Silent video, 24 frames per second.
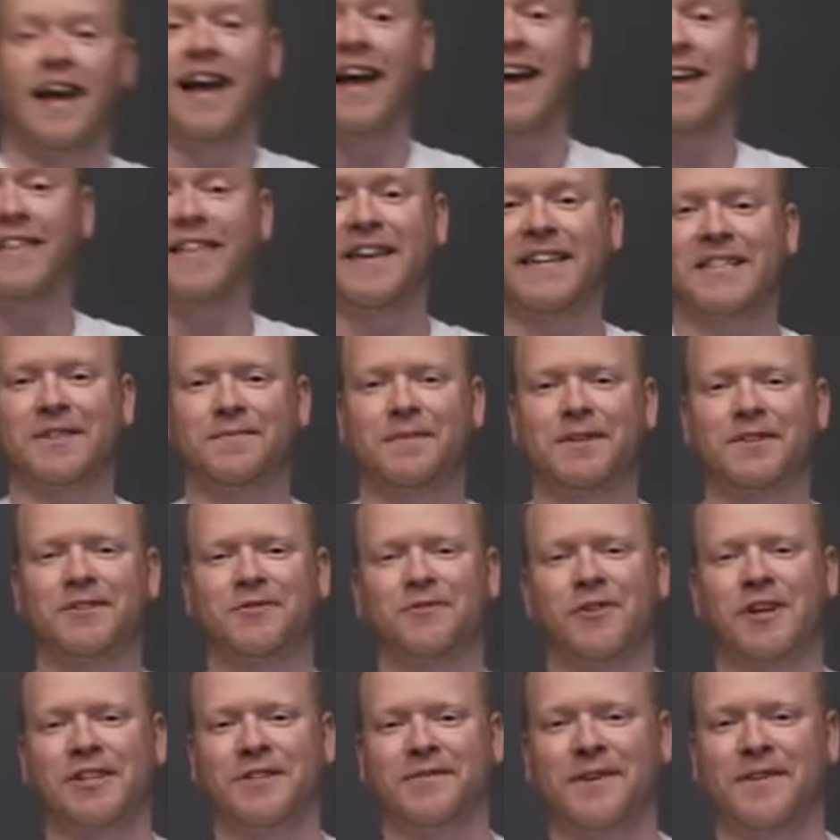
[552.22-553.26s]
Hey, thanks so much
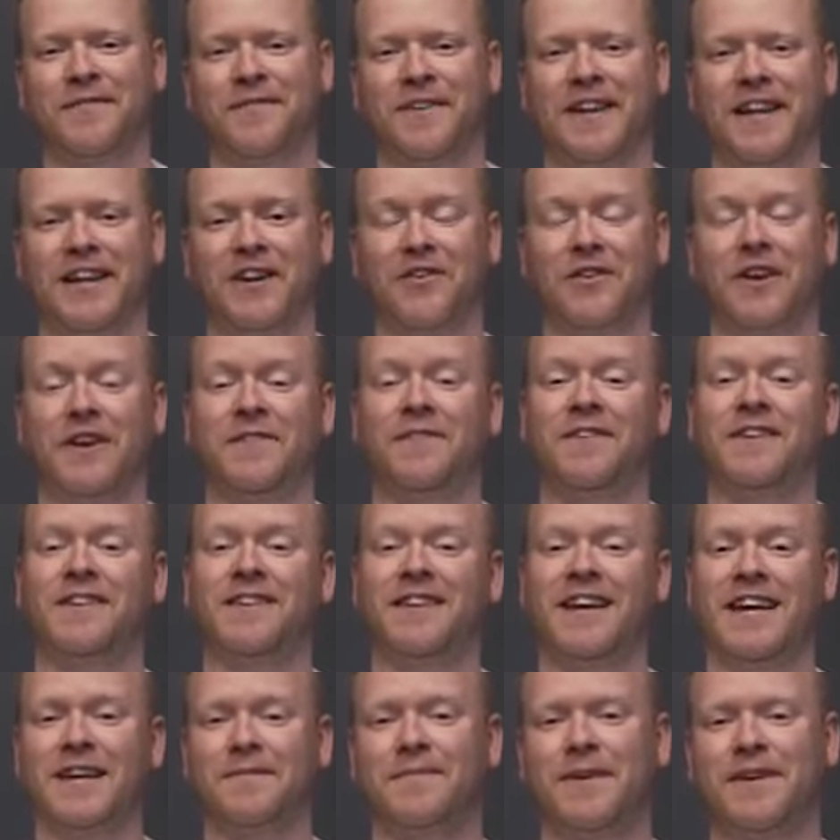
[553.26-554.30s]
for watching my video. If you
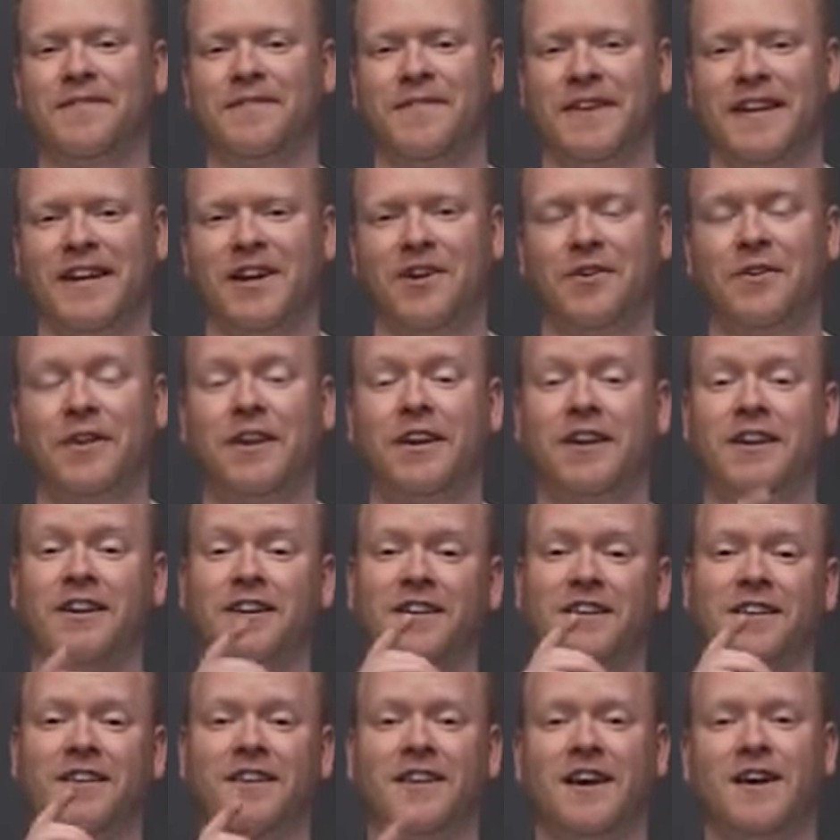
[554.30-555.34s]
like my video, then you're
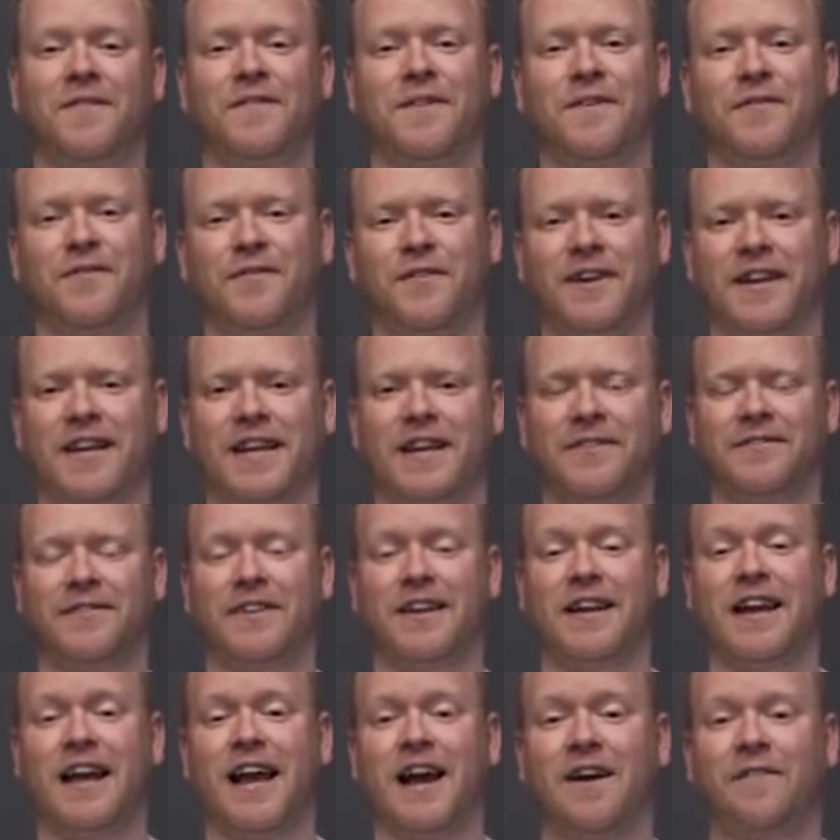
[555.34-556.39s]
gonna love the free gift
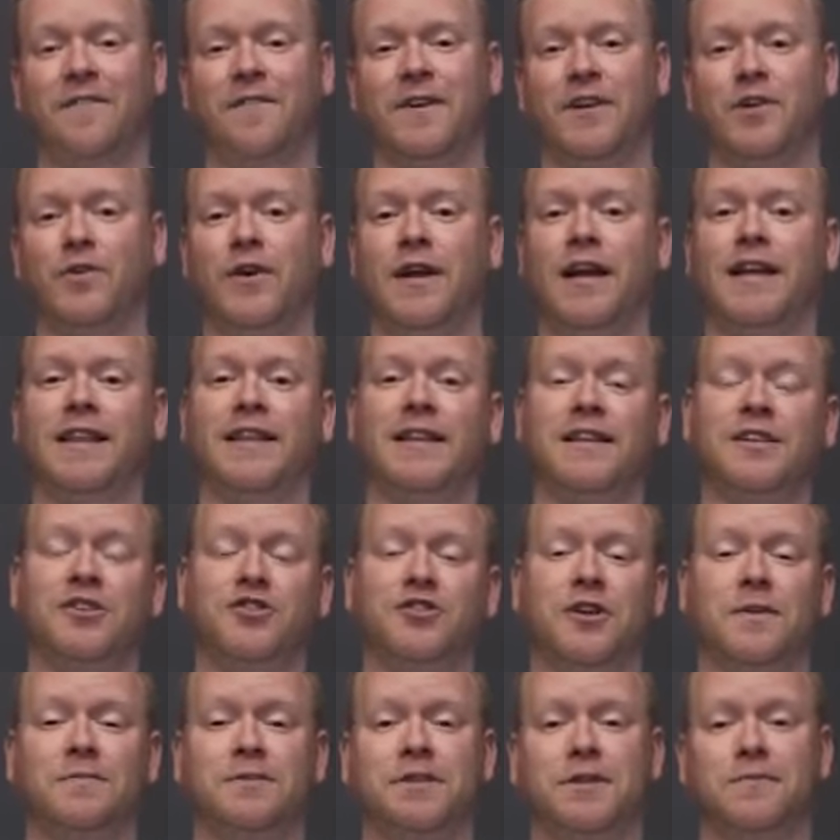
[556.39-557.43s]
that I have for you in the
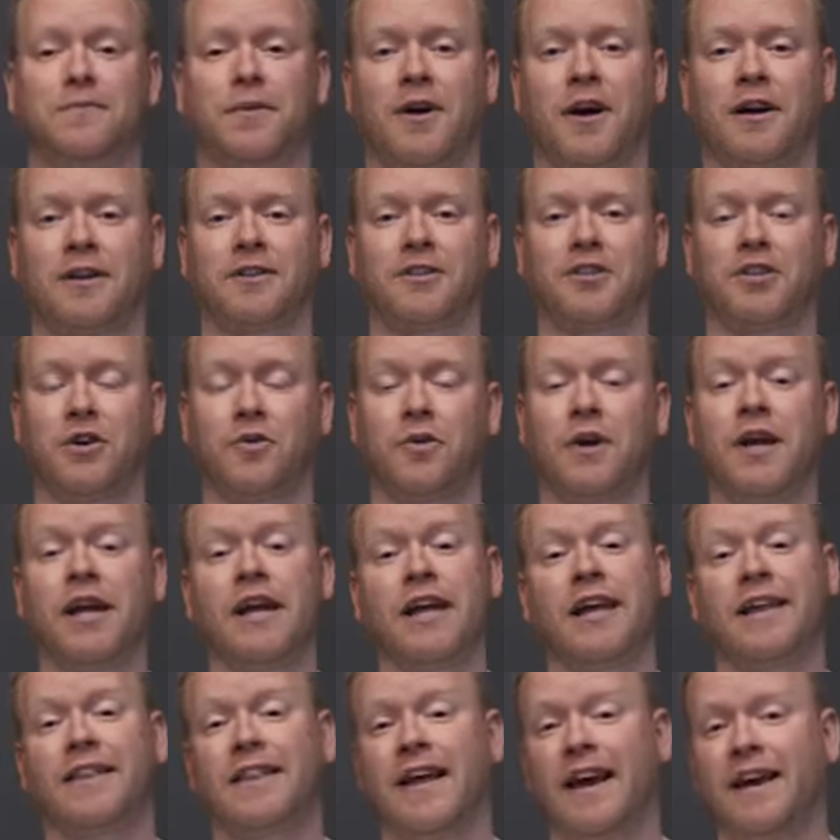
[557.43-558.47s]
description box. So
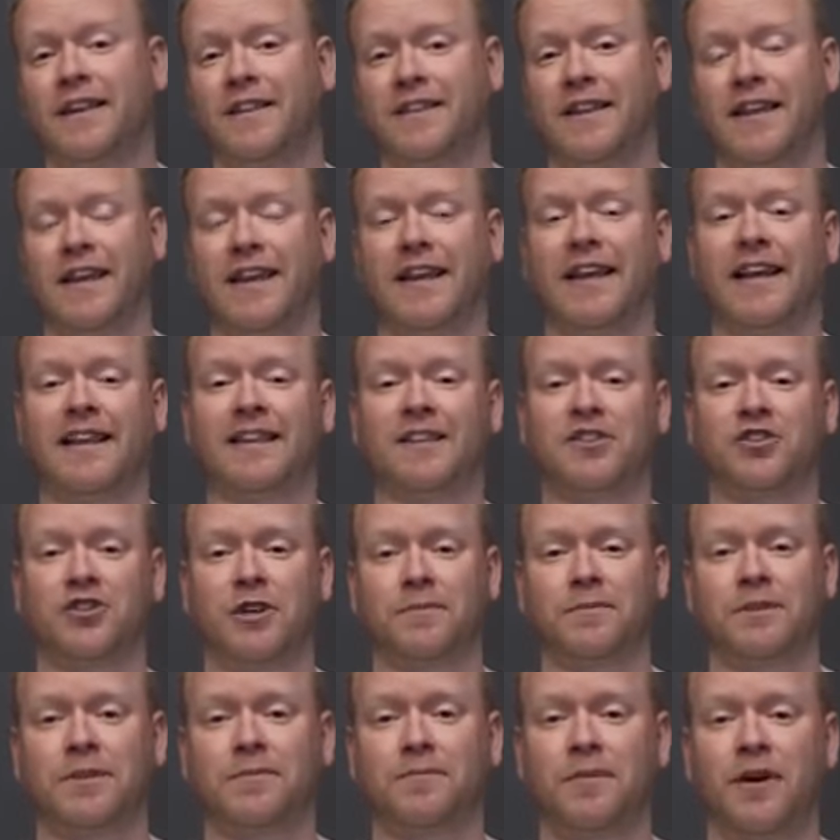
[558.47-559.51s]
that link in the
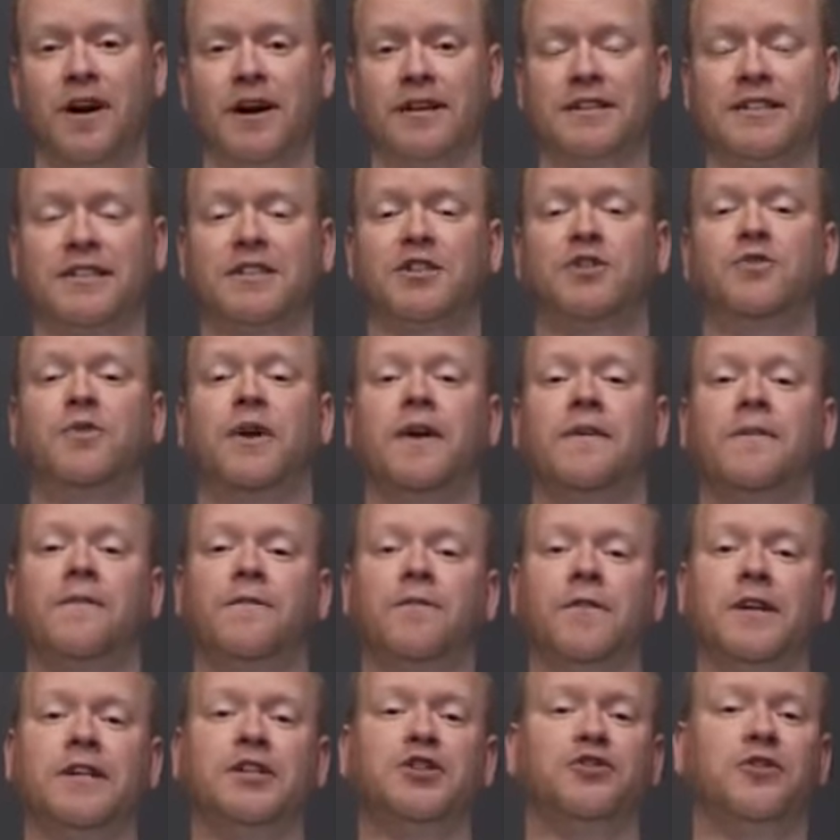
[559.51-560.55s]
description box is to a
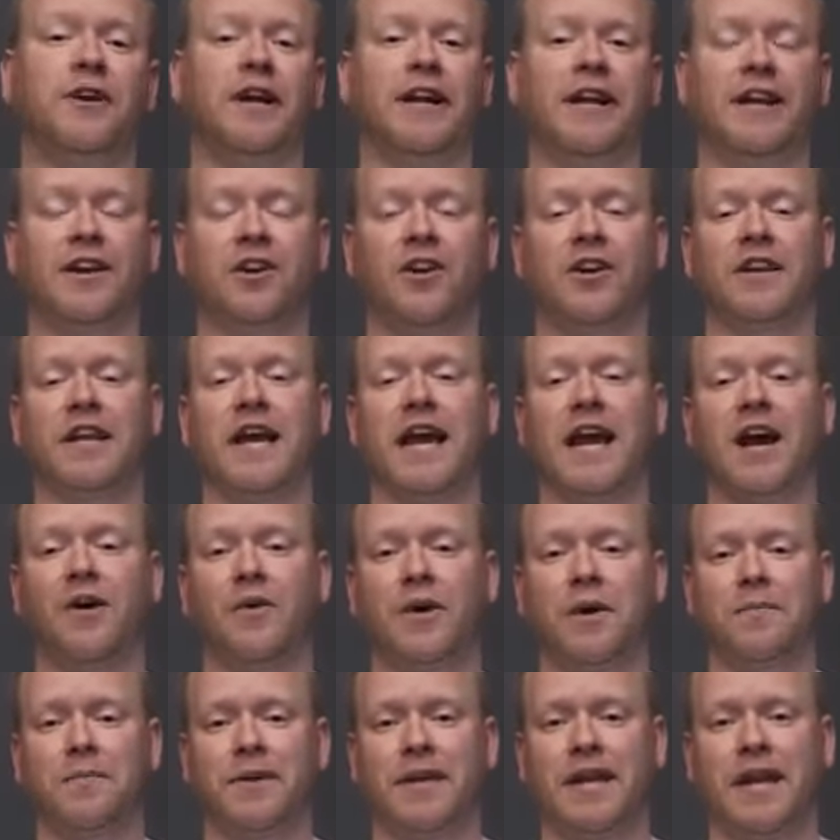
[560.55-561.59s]
free training on
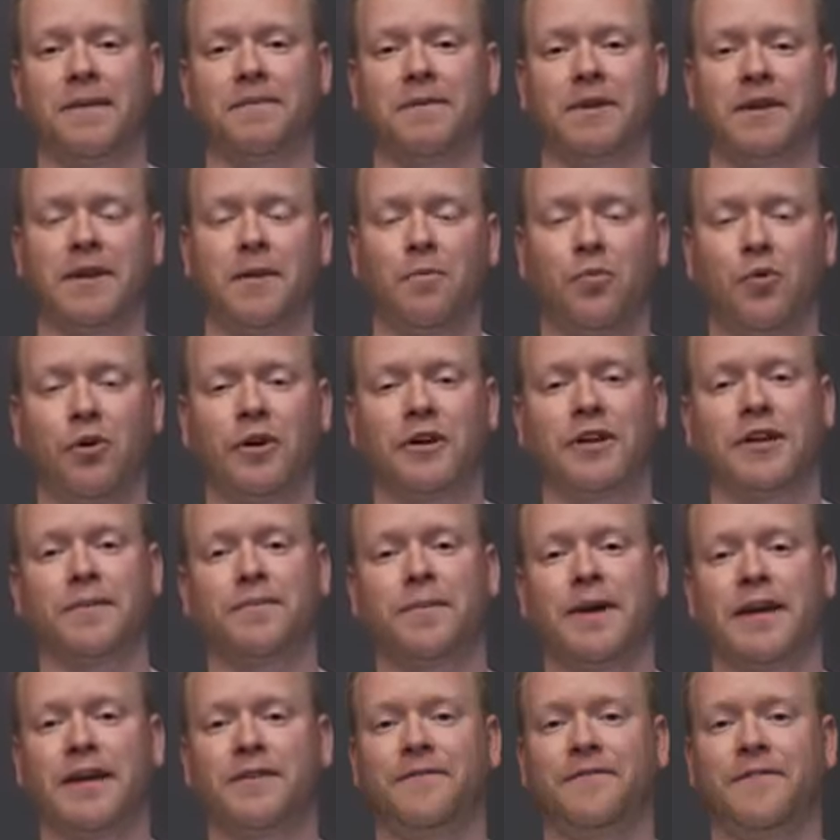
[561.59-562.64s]
how I became the #1
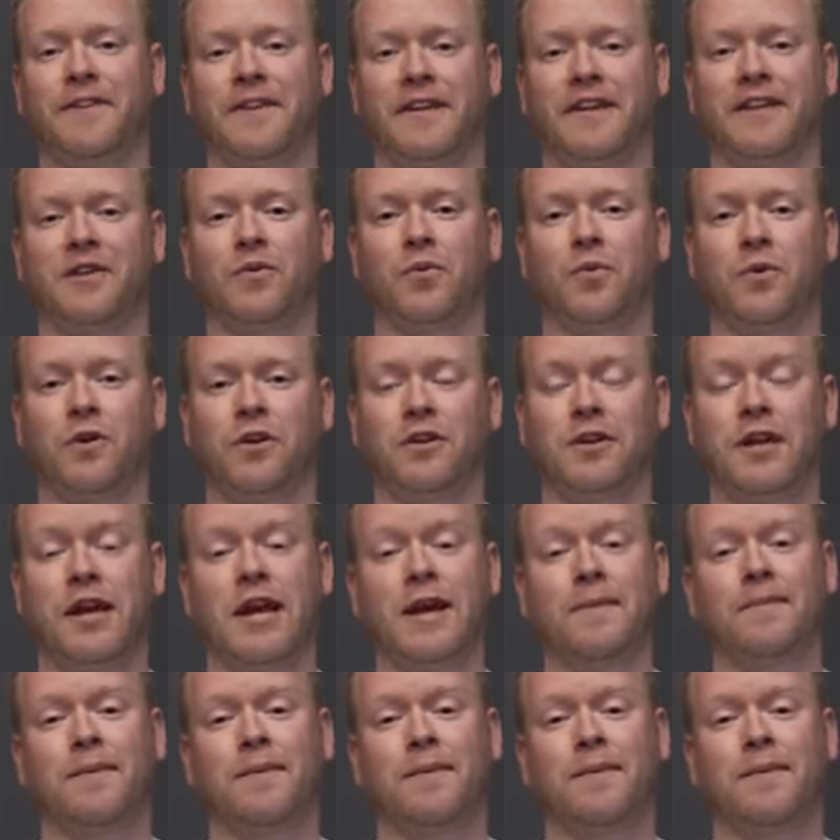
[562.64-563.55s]
Clickbank affiliate in the world,